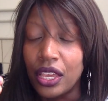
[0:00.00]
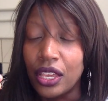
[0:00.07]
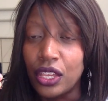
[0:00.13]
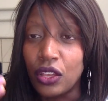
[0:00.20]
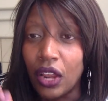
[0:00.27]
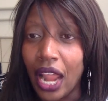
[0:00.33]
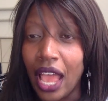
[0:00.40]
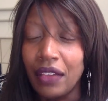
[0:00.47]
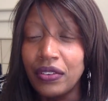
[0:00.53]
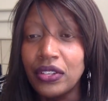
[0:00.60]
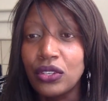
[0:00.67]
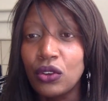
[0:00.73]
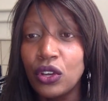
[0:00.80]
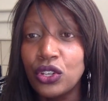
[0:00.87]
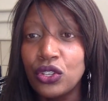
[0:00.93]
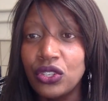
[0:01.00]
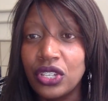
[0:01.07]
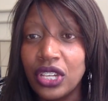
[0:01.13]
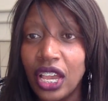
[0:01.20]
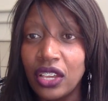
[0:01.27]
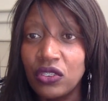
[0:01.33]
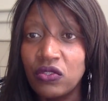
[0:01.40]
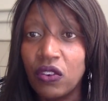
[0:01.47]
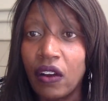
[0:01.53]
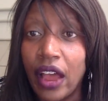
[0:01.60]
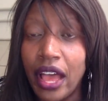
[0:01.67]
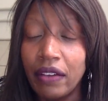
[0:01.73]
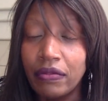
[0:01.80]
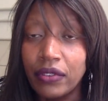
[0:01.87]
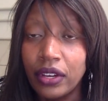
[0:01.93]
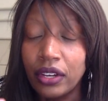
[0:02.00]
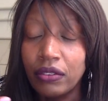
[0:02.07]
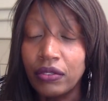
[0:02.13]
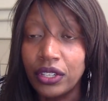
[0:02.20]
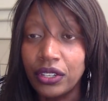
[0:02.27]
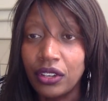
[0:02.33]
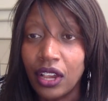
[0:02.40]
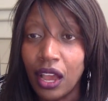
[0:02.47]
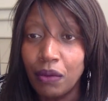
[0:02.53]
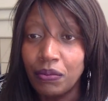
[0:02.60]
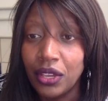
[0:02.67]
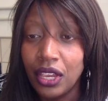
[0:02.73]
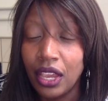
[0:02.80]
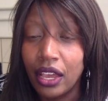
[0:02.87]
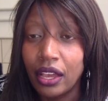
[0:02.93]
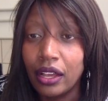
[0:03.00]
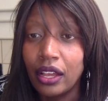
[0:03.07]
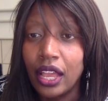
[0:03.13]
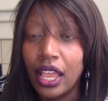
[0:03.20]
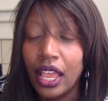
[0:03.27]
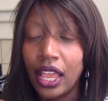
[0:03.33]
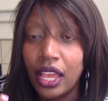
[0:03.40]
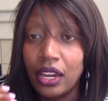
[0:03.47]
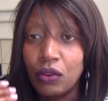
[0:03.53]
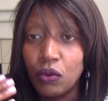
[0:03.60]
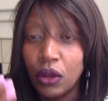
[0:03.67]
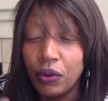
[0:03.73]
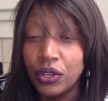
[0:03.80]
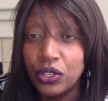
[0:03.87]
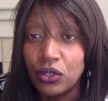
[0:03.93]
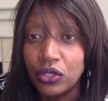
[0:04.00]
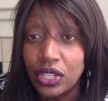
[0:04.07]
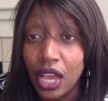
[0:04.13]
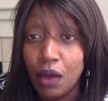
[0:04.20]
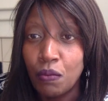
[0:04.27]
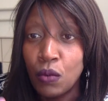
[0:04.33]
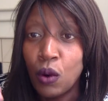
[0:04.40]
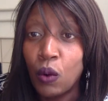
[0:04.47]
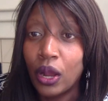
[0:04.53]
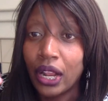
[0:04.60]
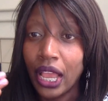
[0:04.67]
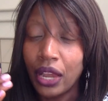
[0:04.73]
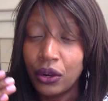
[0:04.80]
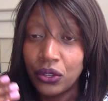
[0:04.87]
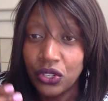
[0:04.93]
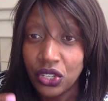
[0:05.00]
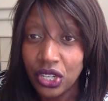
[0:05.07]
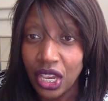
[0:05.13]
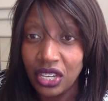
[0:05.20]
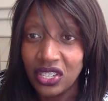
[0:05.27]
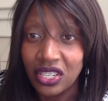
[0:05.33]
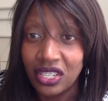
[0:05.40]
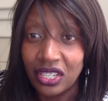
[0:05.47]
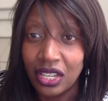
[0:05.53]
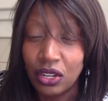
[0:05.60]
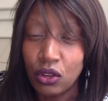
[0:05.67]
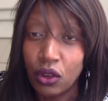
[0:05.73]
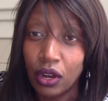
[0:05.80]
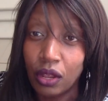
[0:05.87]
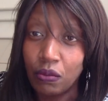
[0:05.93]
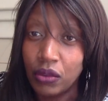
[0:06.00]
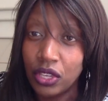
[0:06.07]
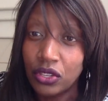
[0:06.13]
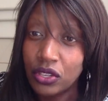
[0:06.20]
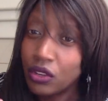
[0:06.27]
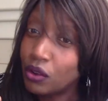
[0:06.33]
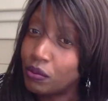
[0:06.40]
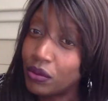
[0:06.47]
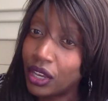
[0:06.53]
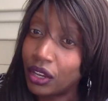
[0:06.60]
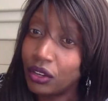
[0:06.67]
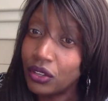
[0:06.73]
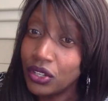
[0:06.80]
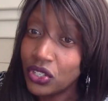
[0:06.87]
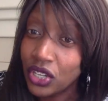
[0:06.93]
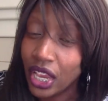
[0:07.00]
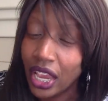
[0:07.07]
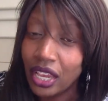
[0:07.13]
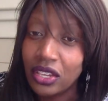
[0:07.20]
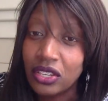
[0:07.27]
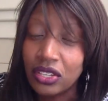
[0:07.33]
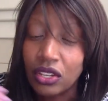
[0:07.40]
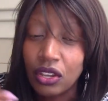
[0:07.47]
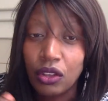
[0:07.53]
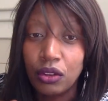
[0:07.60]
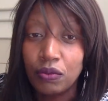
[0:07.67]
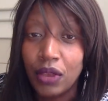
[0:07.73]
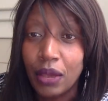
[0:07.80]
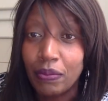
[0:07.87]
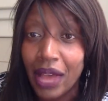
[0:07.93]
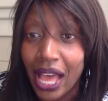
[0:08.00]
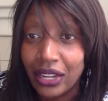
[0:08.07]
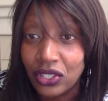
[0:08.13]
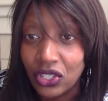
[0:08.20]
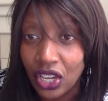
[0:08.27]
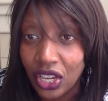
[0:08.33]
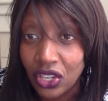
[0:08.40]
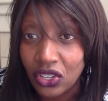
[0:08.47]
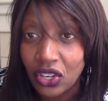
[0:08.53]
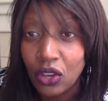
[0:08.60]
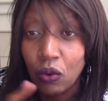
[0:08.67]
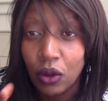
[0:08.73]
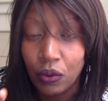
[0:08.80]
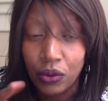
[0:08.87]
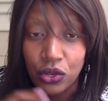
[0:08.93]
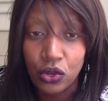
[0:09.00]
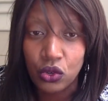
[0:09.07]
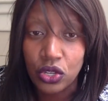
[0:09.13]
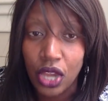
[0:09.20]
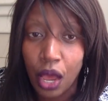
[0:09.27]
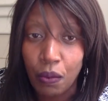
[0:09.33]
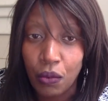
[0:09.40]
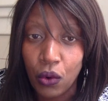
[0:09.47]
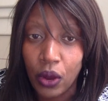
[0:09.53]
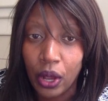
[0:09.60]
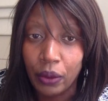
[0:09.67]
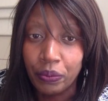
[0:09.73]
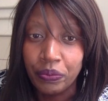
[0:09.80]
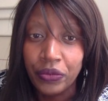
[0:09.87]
Your life is going to change forever when you come here, and wewe ndio utaamua what kind of change is it going to be. Is it going to be a good change? Is it going to be a bad change? Wewe ndio utaamua.